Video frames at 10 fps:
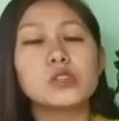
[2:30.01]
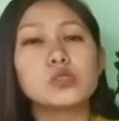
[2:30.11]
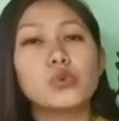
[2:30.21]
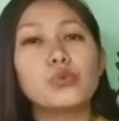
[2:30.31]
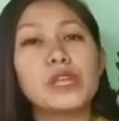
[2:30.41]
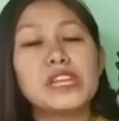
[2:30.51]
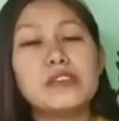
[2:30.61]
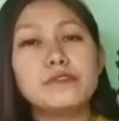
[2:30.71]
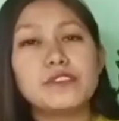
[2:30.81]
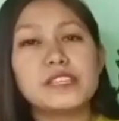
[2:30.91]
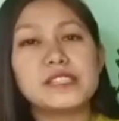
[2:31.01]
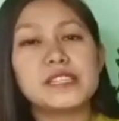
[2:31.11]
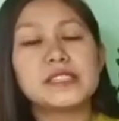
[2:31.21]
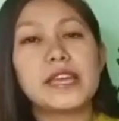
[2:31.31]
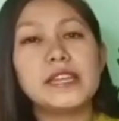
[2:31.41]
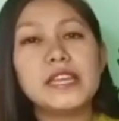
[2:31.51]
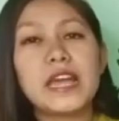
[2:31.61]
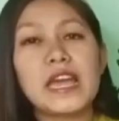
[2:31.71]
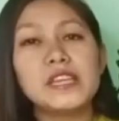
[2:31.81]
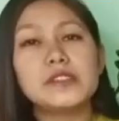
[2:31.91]
So when he faces any
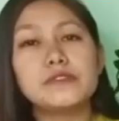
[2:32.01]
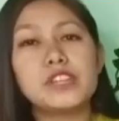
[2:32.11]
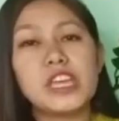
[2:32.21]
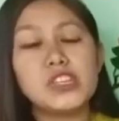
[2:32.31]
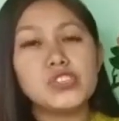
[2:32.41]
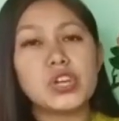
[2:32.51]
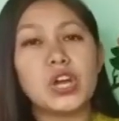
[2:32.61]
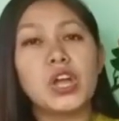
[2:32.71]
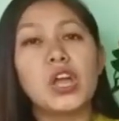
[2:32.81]
kind of danger